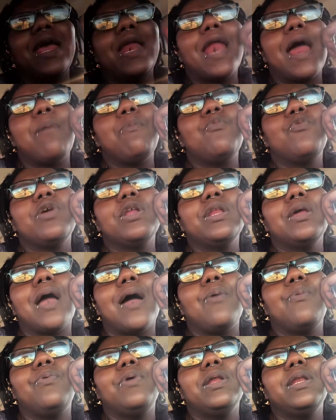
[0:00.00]
and I
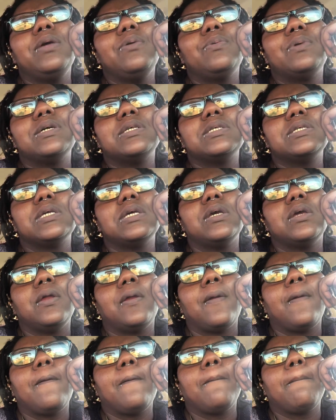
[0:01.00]
really wasn't,
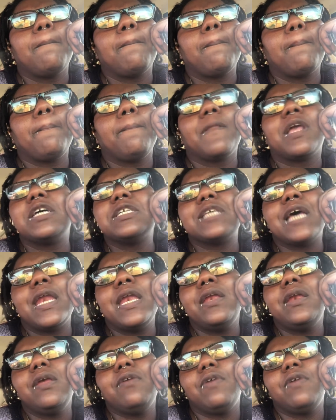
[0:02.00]
because I
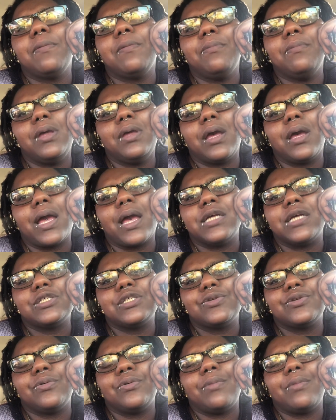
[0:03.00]
didn't even get me a
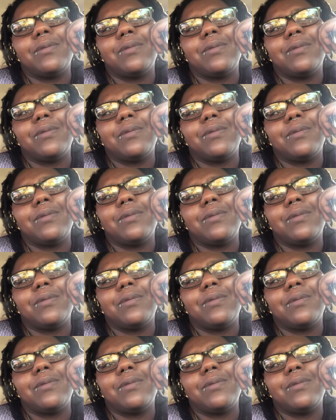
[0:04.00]
costume.